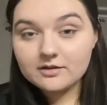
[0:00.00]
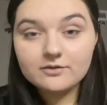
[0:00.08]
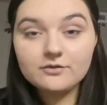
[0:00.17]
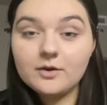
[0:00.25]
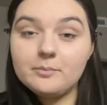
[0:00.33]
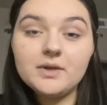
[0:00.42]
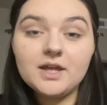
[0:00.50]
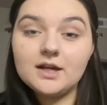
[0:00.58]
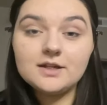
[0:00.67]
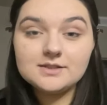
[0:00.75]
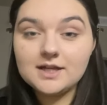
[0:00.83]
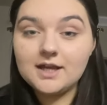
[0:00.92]
from
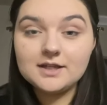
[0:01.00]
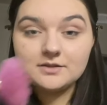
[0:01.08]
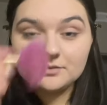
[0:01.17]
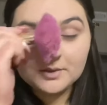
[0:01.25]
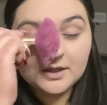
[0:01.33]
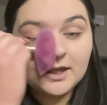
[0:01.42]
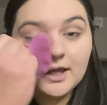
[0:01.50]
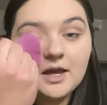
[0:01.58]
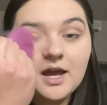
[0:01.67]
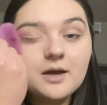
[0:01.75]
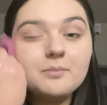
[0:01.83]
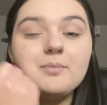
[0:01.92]
beginning to end really.
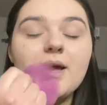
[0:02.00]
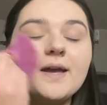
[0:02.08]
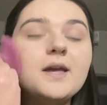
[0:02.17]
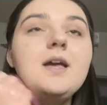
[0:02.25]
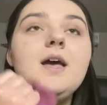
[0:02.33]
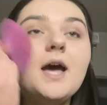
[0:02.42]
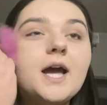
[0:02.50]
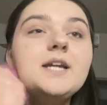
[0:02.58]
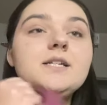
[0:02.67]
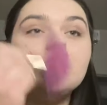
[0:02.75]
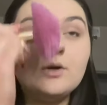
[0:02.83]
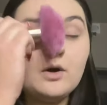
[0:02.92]
But I
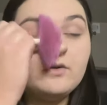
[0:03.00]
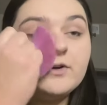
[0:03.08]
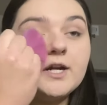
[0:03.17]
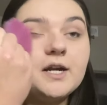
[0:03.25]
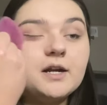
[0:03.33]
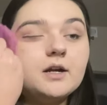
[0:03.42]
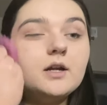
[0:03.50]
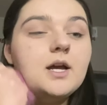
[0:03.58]
just go over,